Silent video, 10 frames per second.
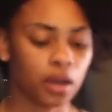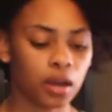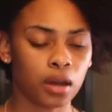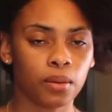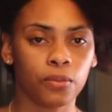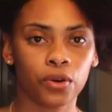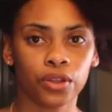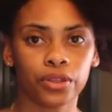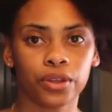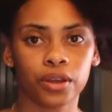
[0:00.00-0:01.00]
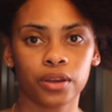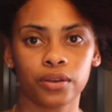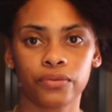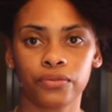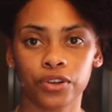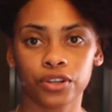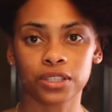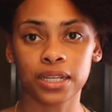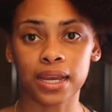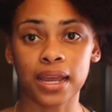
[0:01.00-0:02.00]
on the
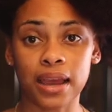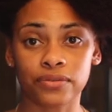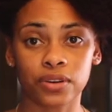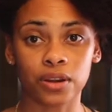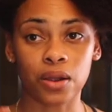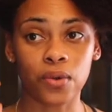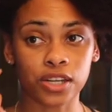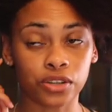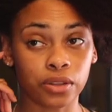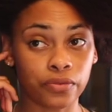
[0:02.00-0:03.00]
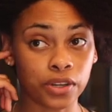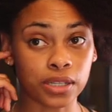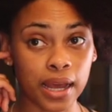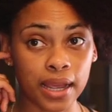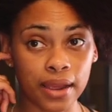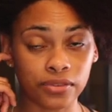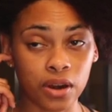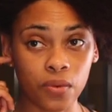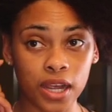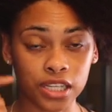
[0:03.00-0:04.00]
first day after I wash it, or the first night after
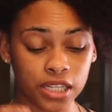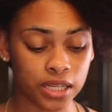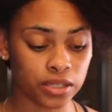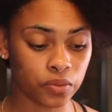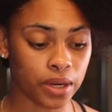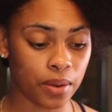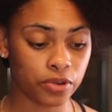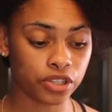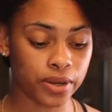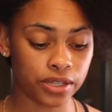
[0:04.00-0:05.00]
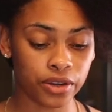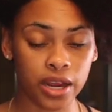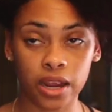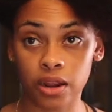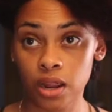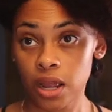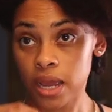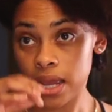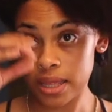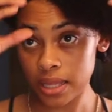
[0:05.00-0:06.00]
I wash it is when I moisturize her hair,
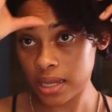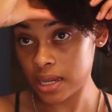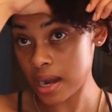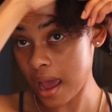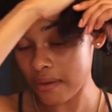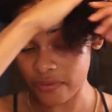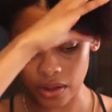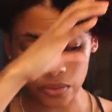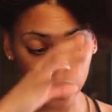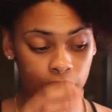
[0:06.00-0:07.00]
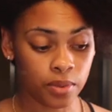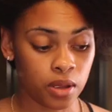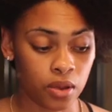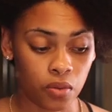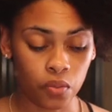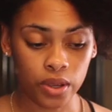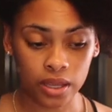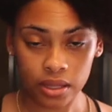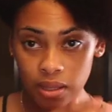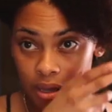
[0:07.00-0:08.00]
and then I follow up
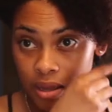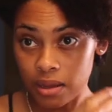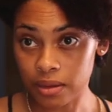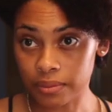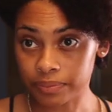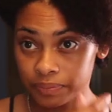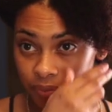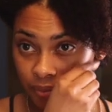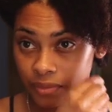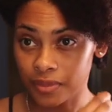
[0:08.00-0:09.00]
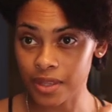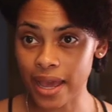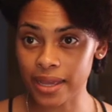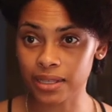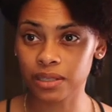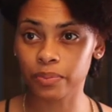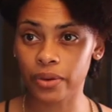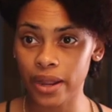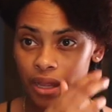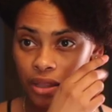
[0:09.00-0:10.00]
with like
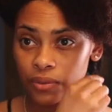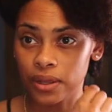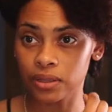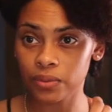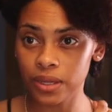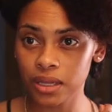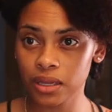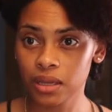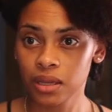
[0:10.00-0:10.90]
spray throughout the week.